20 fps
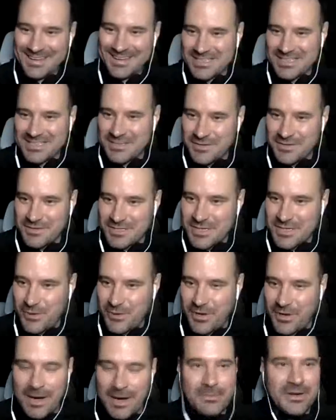Cause if it's
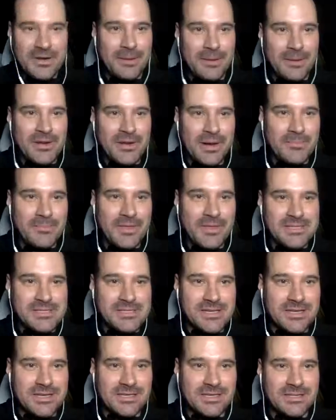going up and up and up,
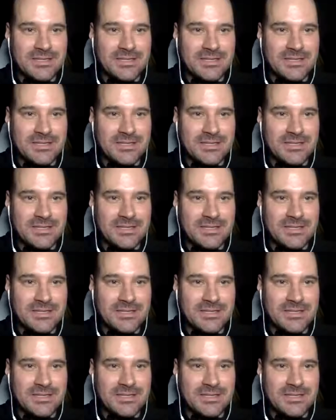that's, uh,